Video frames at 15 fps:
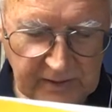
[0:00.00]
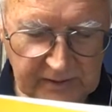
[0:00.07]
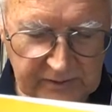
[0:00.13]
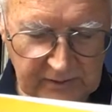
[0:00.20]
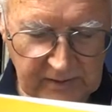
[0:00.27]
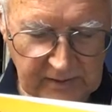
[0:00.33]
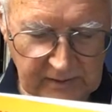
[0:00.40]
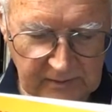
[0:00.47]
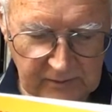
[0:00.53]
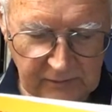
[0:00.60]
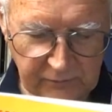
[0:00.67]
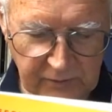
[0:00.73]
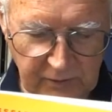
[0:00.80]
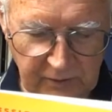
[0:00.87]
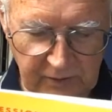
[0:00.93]
as he
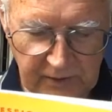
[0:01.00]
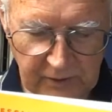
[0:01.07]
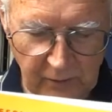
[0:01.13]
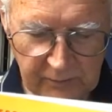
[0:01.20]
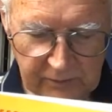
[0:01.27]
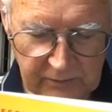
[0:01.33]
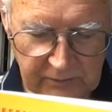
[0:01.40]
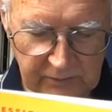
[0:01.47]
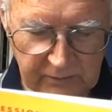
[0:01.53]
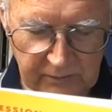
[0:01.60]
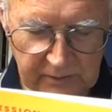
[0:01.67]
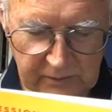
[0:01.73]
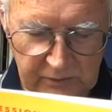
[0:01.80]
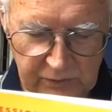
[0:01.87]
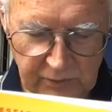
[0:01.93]
lifted the Nikon
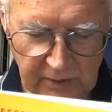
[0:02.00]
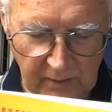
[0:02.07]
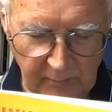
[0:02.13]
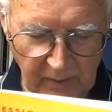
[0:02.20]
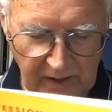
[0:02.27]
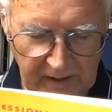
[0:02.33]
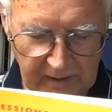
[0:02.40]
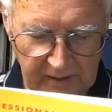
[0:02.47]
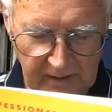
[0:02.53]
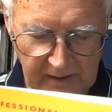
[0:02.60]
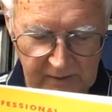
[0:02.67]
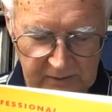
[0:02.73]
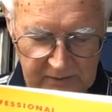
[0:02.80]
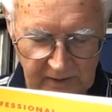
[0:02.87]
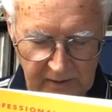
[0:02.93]
to shoot a black
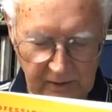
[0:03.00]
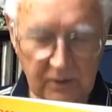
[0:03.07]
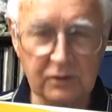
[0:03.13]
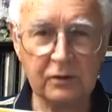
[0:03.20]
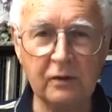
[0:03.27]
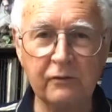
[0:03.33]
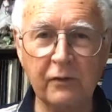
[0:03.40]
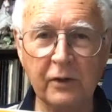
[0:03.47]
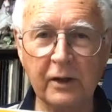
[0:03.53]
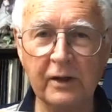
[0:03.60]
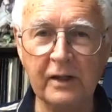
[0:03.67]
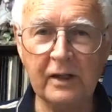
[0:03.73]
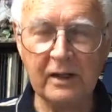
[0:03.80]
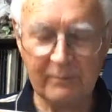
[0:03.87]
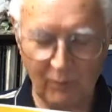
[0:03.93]
cat sunning itself on a
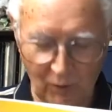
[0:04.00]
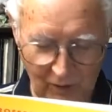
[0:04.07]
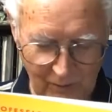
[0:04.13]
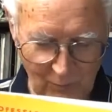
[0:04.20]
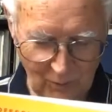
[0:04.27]
nearby